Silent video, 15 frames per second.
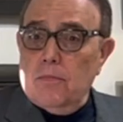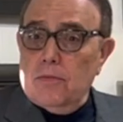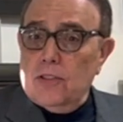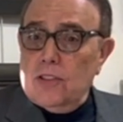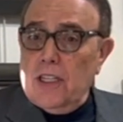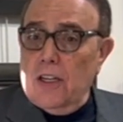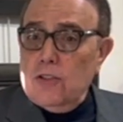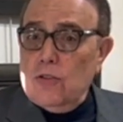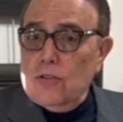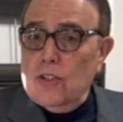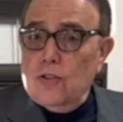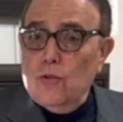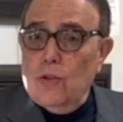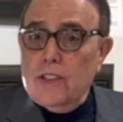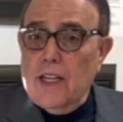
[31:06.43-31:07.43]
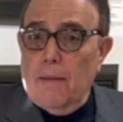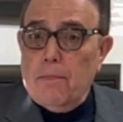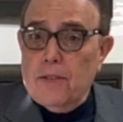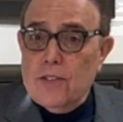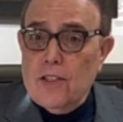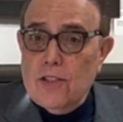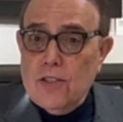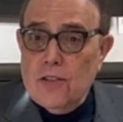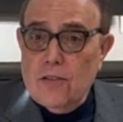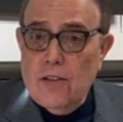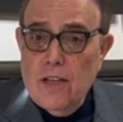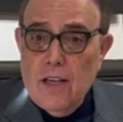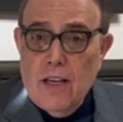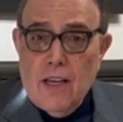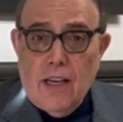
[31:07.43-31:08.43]
scheduled to do a
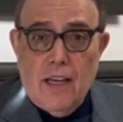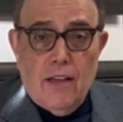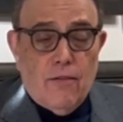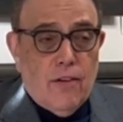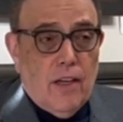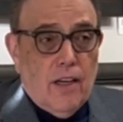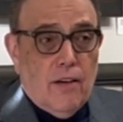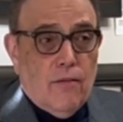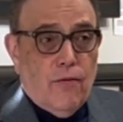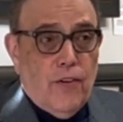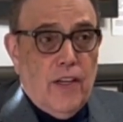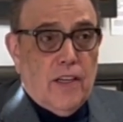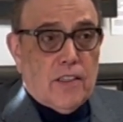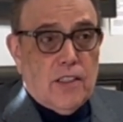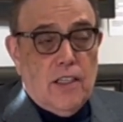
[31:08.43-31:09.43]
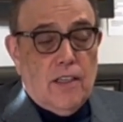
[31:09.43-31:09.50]
deposition in Phoenix.